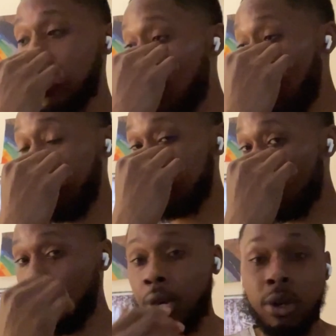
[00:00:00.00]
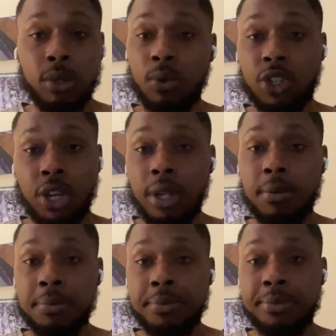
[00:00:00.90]
The offensive coordinators were shit.
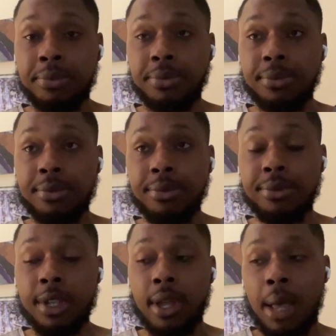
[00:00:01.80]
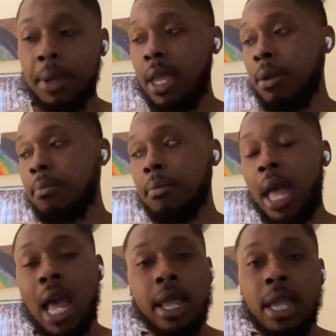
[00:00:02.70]
I mean,
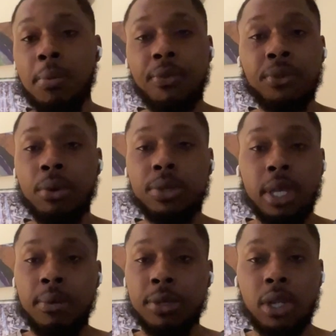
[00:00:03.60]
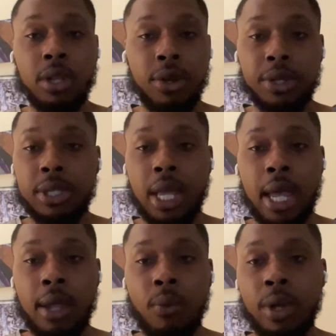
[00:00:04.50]
at Eberflus, it was clear as
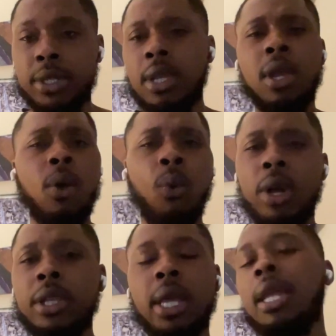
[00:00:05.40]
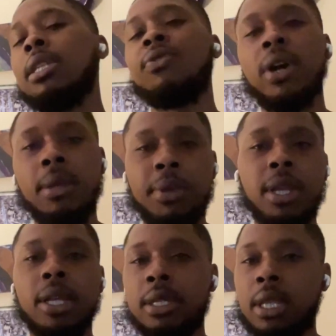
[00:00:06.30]
day. And it's funny
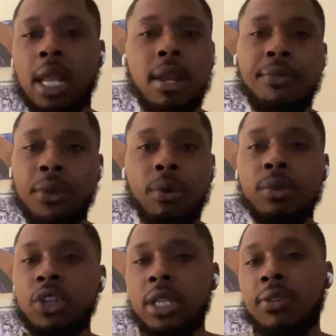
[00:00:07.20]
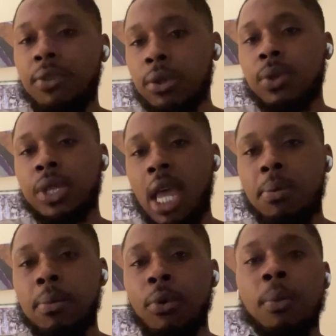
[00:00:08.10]
because they didn't feel Justin Fields was
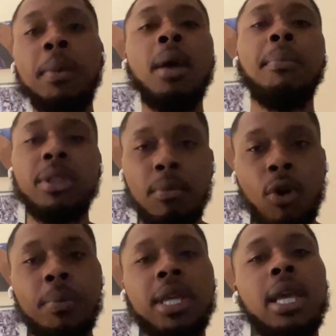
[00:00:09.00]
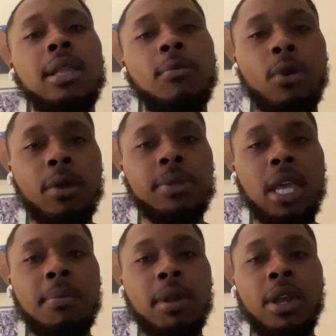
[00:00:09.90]
capable. But the moment Caleb Williams
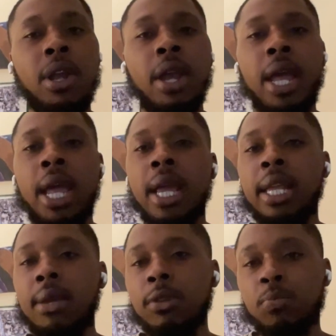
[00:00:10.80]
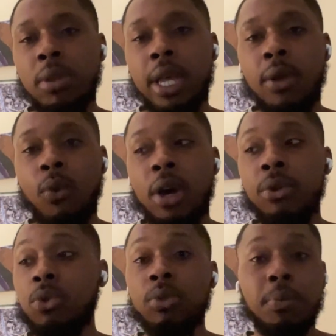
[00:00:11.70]
came in there and he was playing
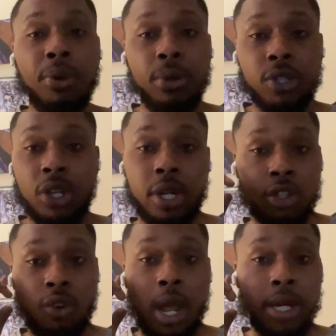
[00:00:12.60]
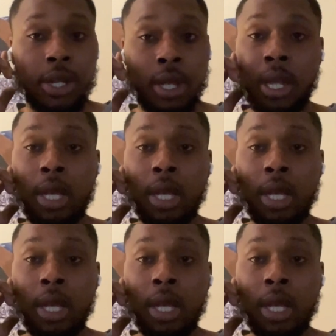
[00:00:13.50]
well through the bullshit and trying to,